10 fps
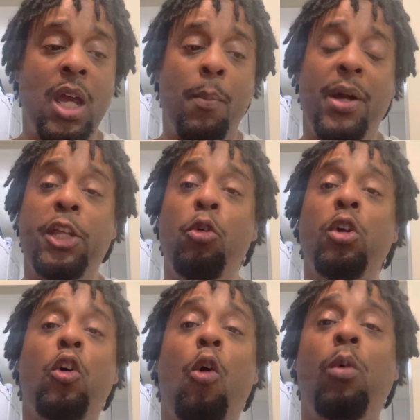But the
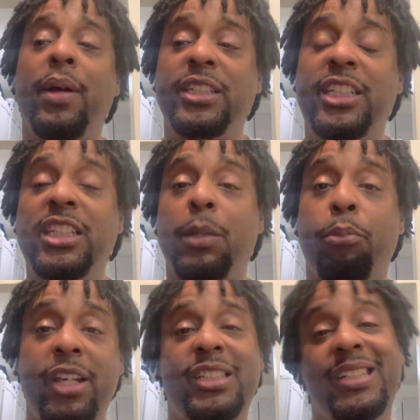unicorn woman, she's
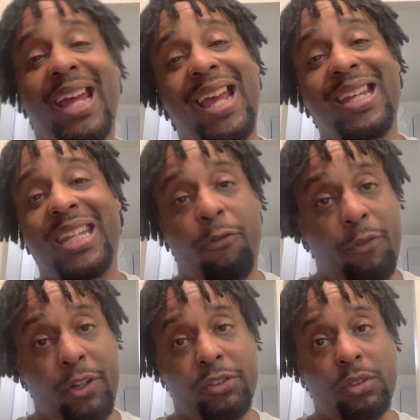appreciate
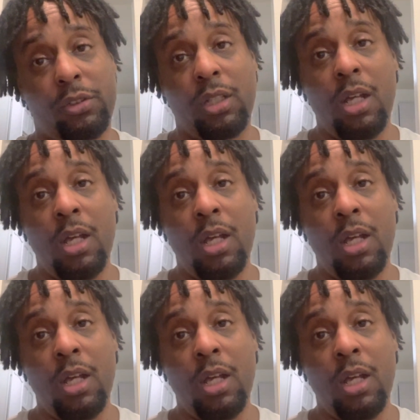differences.